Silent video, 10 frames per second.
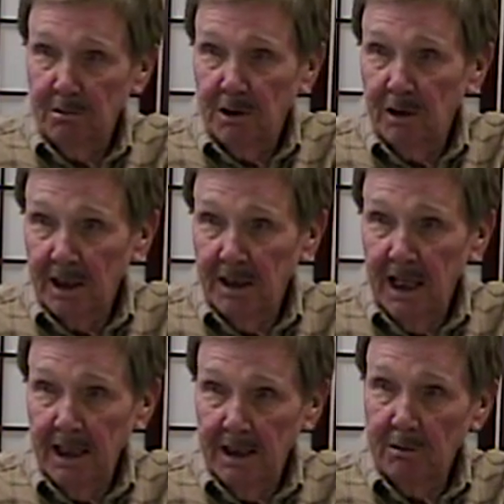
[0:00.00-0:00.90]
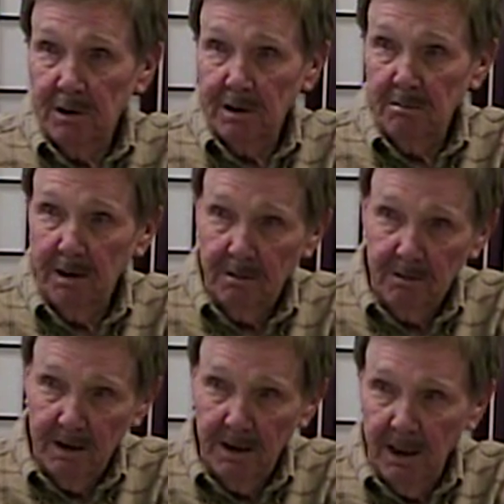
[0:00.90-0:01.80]
could have gotten, it was
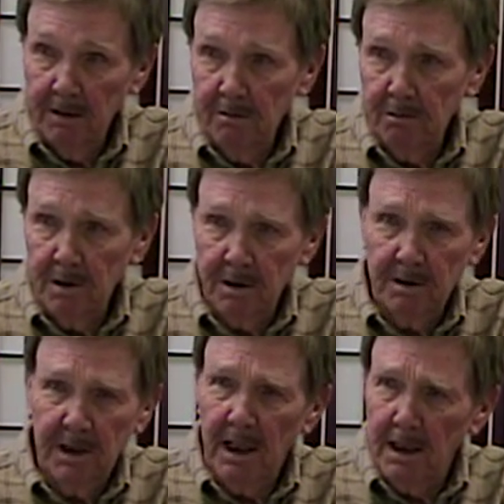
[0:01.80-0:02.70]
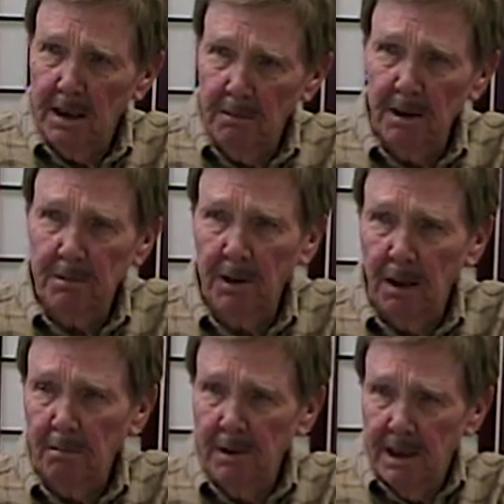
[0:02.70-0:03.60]
stunning to be a
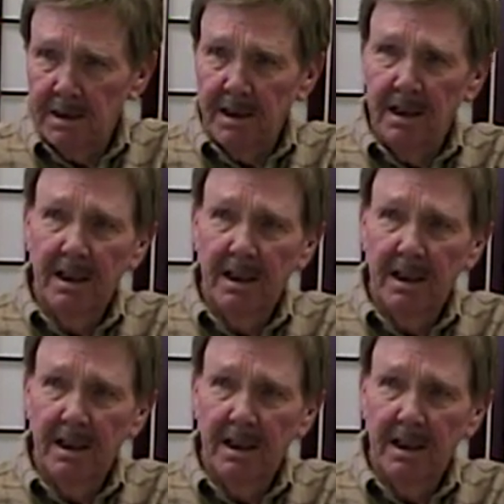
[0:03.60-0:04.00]
priest.